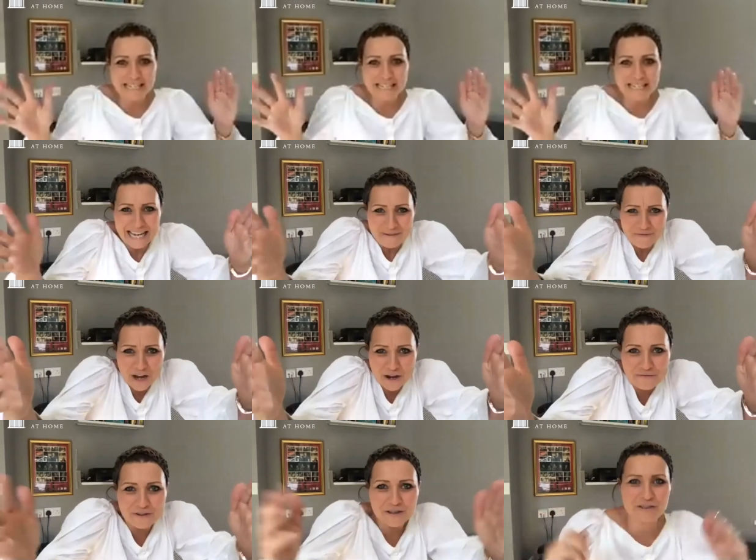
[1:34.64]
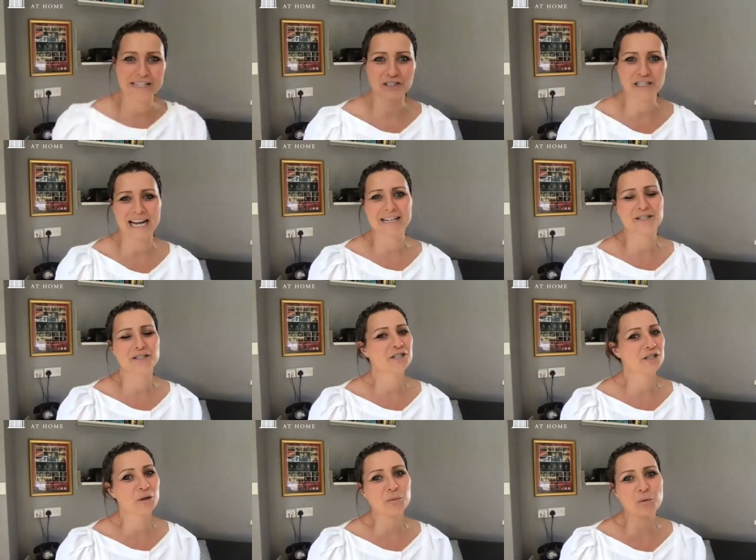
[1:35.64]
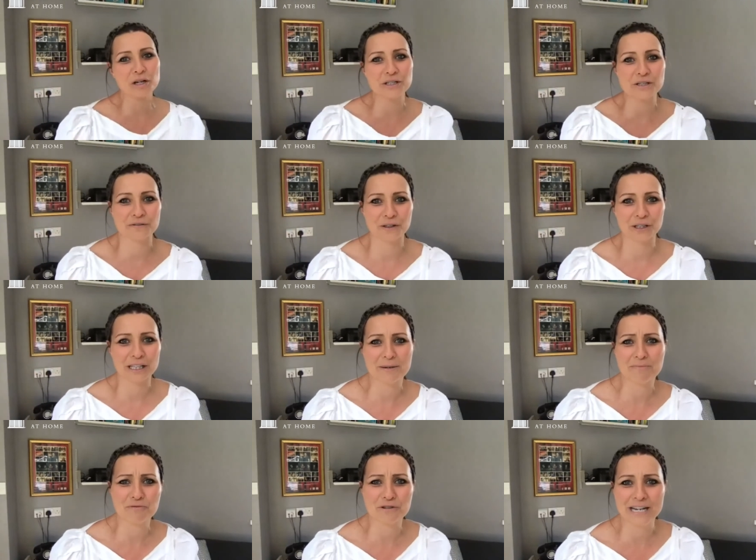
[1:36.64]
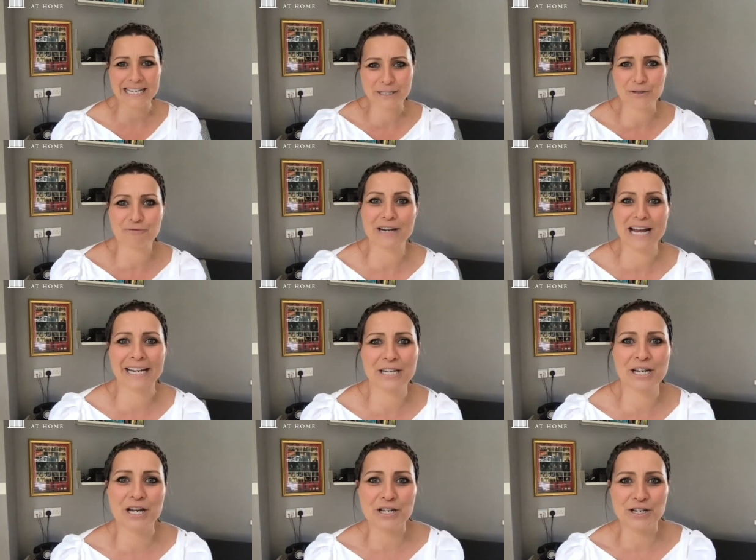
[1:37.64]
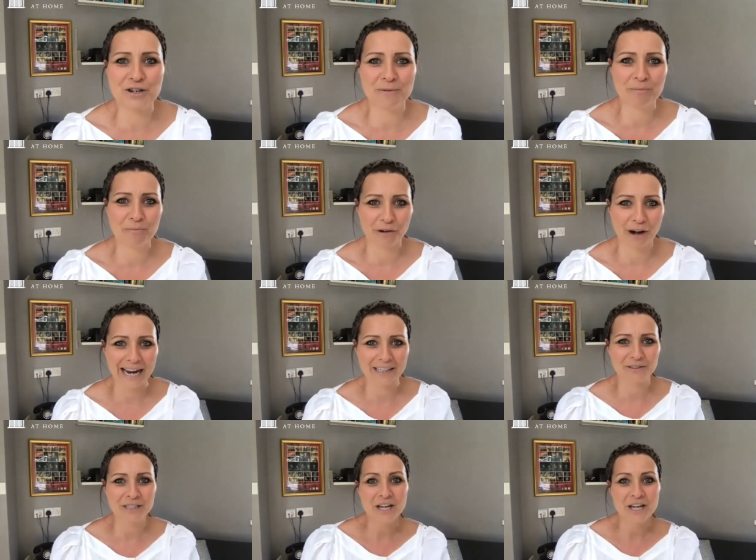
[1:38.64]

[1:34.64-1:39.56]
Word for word: give over this challenge to the wonderful and brilliant Rhiannon Newman Brown.